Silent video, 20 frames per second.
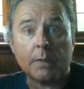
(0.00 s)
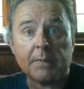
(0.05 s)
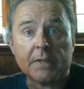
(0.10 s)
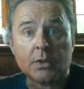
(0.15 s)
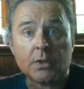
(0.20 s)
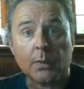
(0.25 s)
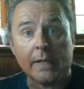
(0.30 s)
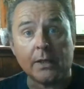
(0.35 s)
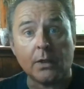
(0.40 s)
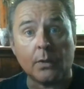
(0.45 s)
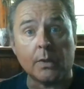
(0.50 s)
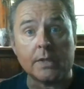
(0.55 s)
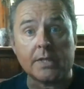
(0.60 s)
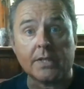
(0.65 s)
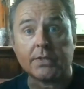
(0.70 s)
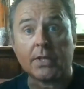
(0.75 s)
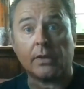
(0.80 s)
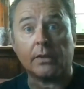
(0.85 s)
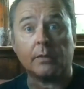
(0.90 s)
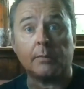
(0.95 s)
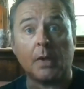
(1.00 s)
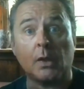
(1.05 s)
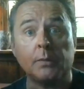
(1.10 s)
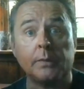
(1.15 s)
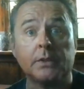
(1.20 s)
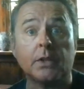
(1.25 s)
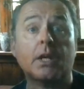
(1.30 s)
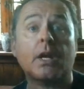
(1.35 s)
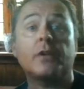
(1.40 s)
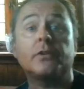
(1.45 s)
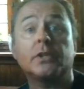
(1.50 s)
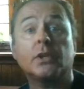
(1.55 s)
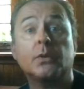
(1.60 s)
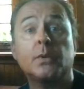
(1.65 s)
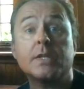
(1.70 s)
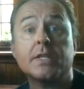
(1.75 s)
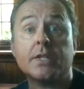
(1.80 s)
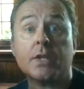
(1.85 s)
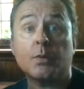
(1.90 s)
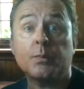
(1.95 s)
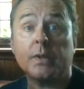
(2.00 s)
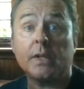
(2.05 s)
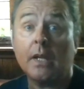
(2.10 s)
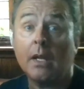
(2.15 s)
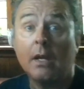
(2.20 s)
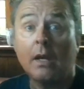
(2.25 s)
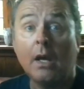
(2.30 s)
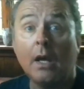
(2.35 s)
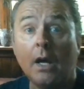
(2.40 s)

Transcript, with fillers: We're between quizzes at the moment. The current quiz is open